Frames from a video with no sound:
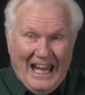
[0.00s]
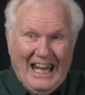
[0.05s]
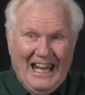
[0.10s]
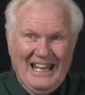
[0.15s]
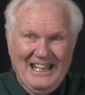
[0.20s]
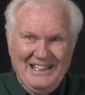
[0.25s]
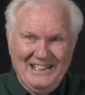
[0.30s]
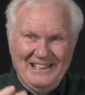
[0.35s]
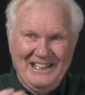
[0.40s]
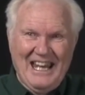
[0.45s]

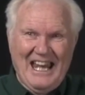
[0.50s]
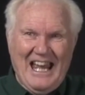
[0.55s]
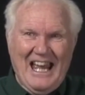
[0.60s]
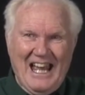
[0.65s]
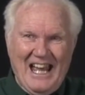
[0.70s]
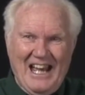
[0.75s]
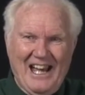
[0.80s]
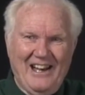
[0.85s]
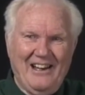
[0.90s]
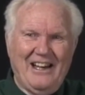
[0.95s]
And
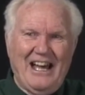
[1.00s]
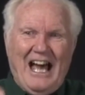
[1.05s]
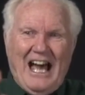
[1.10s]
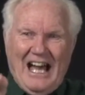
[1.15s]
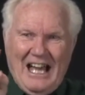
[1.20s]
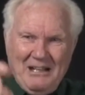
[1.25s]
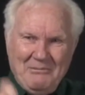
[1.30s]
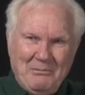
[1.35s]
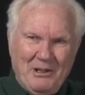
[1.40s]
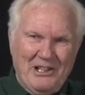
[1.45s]
now
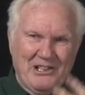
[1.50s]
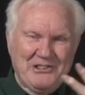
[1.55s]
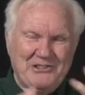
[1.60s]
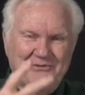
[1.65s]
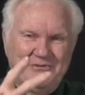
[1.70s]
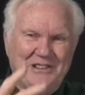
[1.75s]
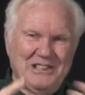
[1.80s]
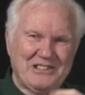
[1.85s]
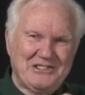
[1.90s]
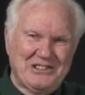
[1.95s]
I must
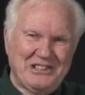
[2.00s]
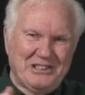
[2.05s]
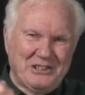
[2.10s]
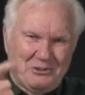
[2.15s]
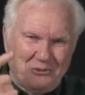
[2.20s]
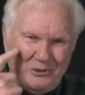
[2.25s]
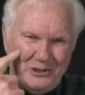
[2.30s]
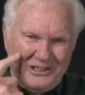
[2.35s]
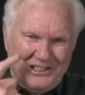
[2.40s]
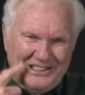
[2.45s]
visit
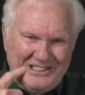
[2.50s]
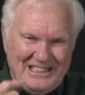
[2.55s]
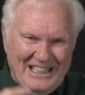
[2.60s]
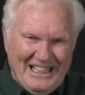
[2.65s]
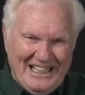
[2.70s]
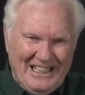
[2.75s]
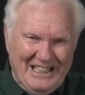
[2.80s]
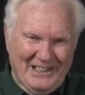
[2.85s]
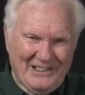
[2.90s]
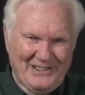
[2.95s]
with the
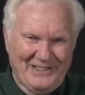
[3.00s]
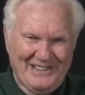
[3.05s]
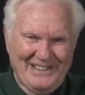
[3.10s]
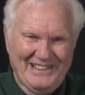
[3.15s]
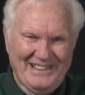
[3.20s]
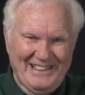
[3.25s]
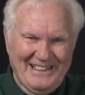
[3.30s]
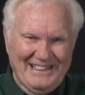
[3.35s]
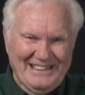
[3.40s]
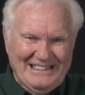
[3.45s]
deaf.
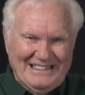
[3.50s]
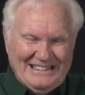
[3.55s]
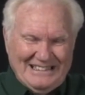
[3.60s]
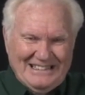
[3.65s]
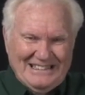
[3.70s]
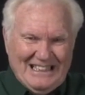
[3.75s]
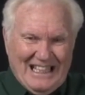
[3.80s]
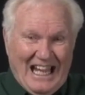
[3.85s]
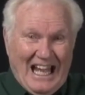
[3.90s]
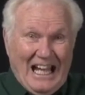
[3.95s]

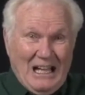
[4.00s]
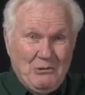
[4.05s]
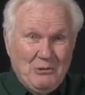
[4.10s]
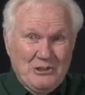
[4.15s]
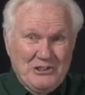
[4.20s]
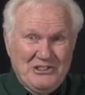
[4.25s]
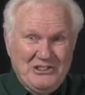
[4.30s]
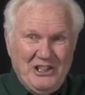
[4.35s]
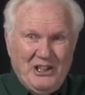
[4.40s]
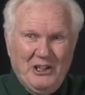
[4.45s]
I
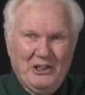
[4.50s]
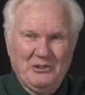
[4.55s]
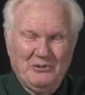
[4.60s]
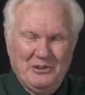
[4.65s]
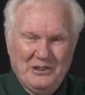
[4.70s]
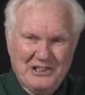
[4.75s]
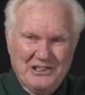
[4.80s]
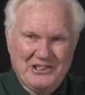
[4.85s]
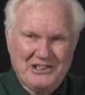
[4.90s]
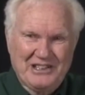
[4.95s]
was
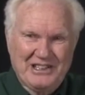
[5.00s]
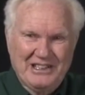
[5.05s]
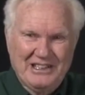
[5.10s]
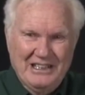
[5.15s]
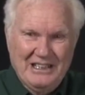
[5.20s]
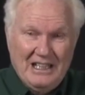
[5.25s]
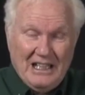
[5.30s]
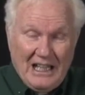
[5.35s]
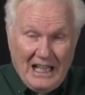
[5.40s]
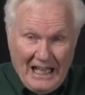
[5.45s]
nervous.
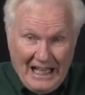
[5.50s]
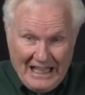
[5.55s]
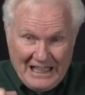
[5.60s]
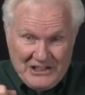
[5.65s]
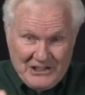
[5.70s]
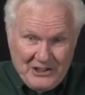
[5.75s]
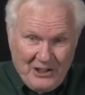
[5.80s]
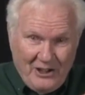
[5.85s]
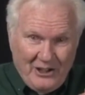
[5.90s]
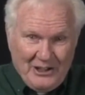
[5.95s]
I
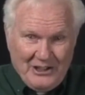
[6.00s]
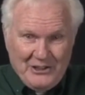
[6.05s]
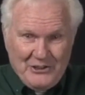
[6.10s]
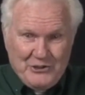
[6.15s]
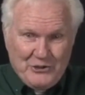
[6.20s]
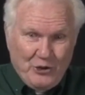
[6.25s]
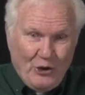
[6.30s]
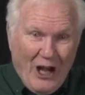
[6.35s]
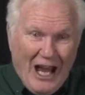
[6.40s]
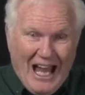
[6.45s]
started
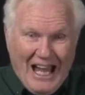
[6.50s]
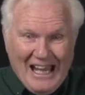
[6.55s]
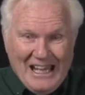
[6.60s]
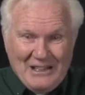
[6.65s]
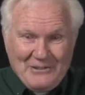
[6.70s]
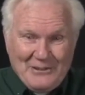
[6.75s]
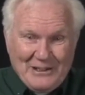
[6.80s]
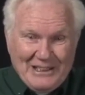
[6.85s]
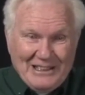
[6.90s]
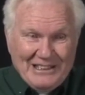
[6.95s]

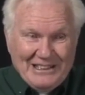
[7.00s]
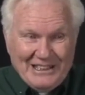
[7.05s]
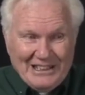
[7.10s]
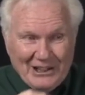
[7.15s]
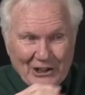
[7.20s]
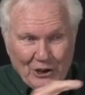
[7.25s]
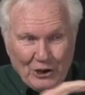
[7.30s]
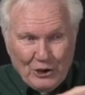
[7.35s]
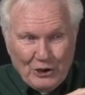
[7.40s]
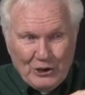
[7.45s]
driving
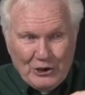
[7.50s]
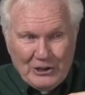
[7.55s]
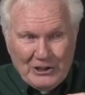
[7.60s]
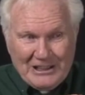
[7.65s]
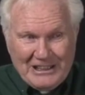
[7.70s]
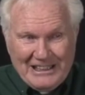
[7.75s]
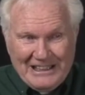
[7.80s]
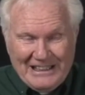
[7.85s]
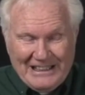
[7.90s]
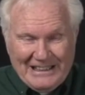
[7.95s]
and
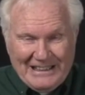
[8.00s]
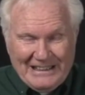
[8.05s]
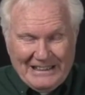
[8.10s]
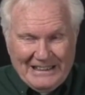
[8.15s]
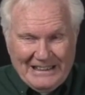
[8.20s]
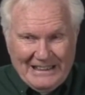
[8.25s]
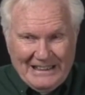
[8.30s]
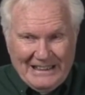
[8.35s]
looking